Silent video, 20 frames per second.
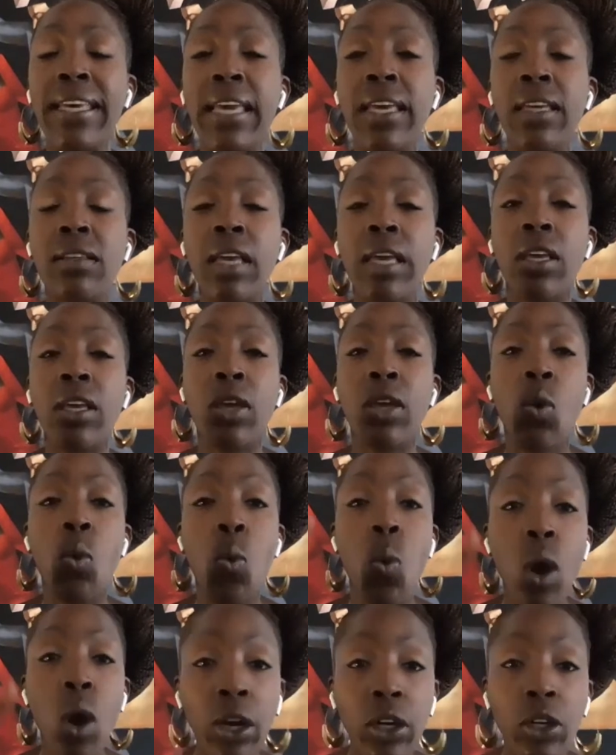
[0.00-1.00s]
making
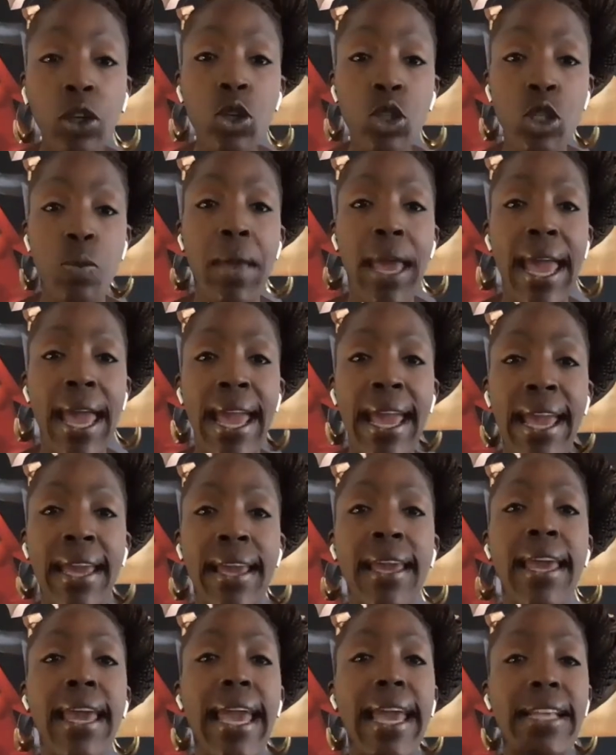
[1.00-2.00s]
workers
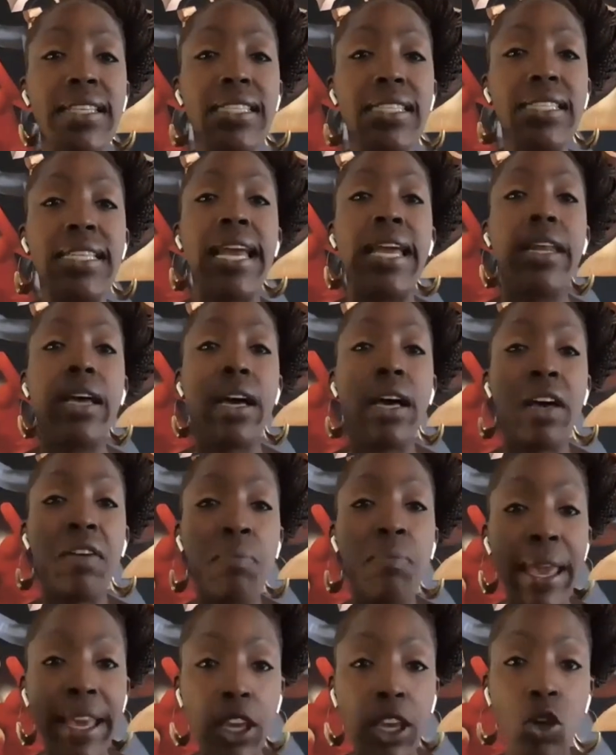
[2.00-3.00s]
pay
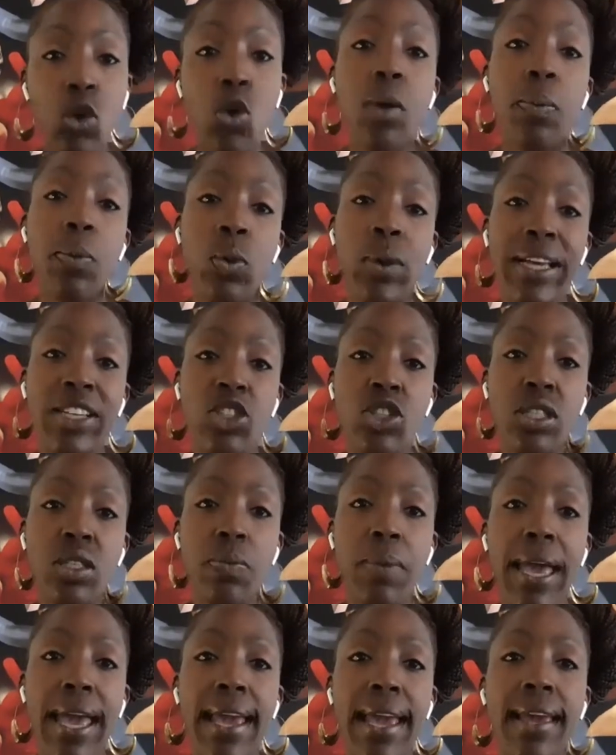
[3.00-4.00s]
instead of making
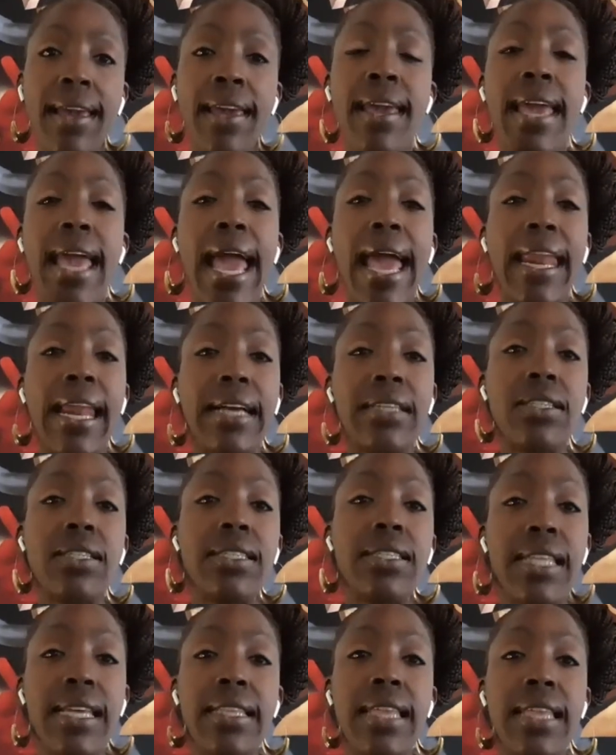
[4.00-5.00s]
corporations pay.
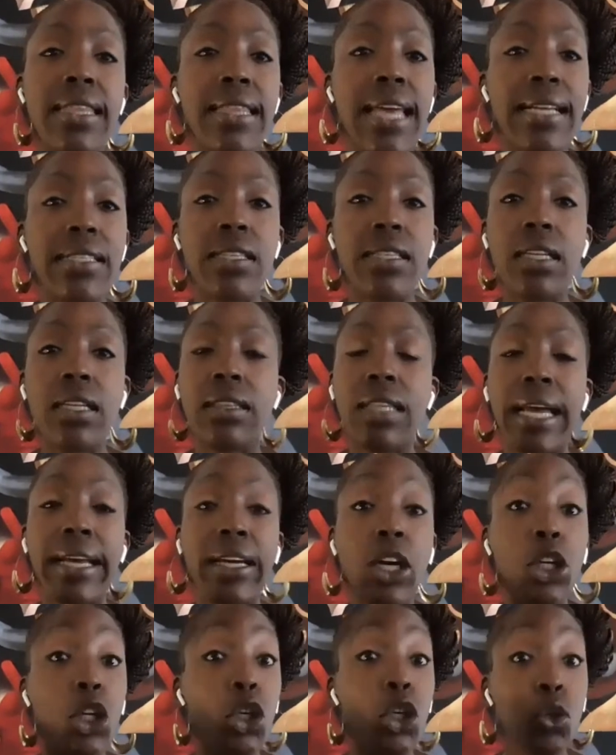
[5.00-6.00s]
And I just think that
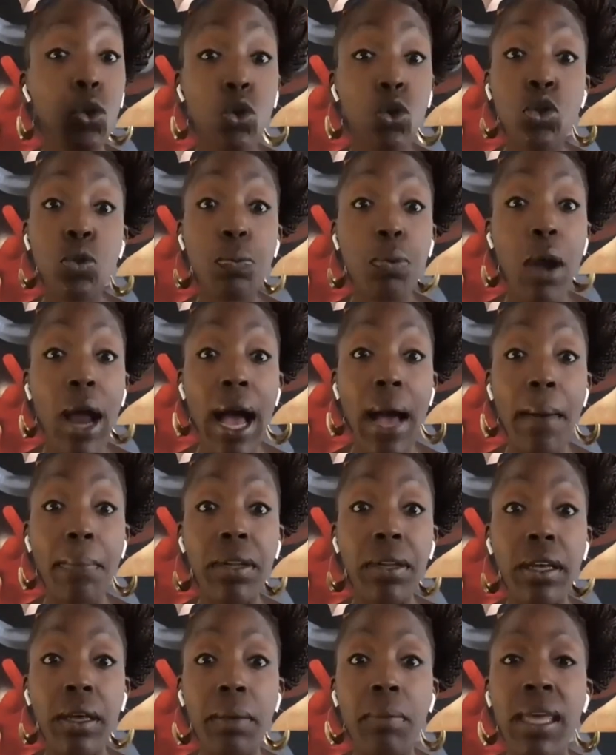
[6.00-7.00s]
that's a huge
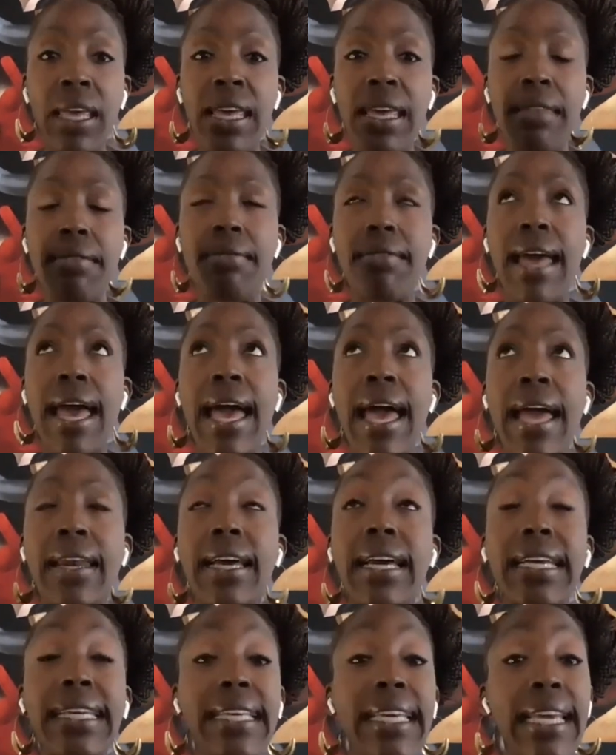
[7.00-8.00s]
problem
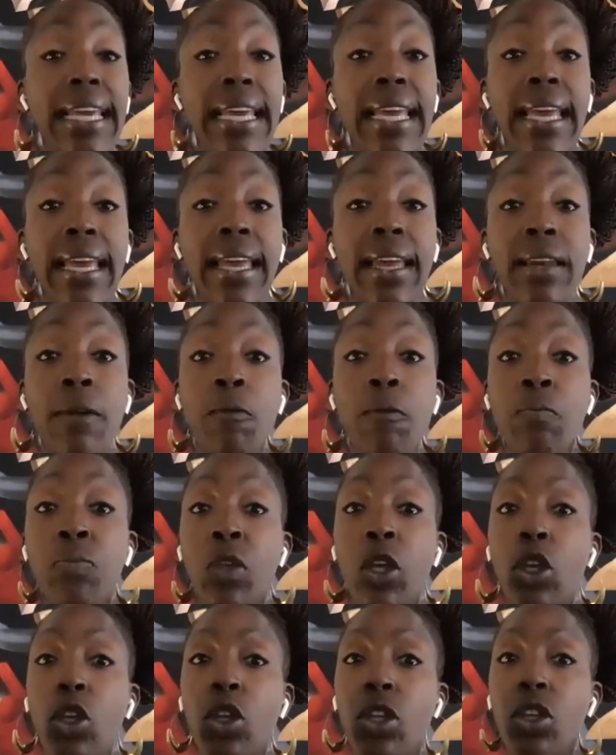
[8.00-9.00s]
that,
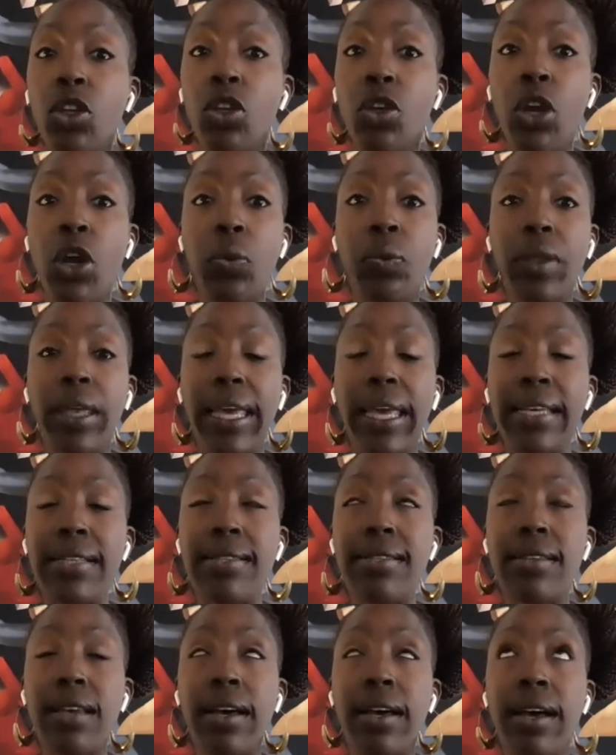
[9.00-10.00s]
again,
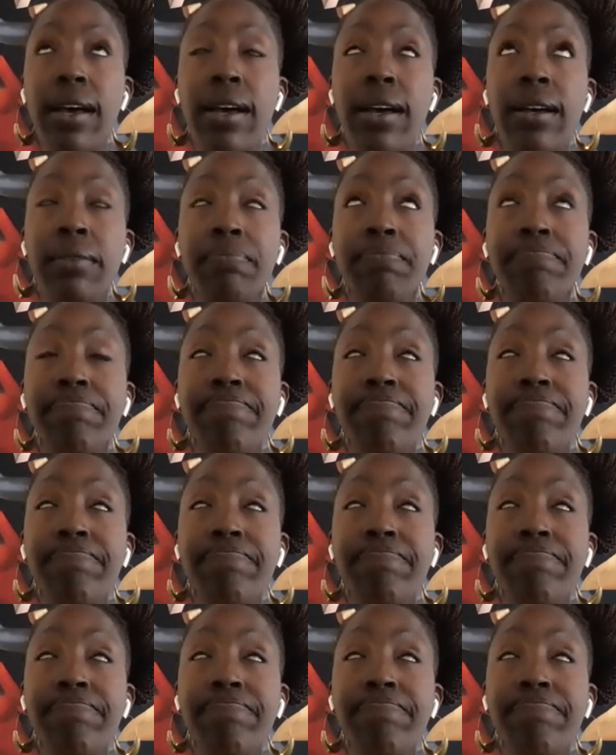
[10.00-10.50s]
is,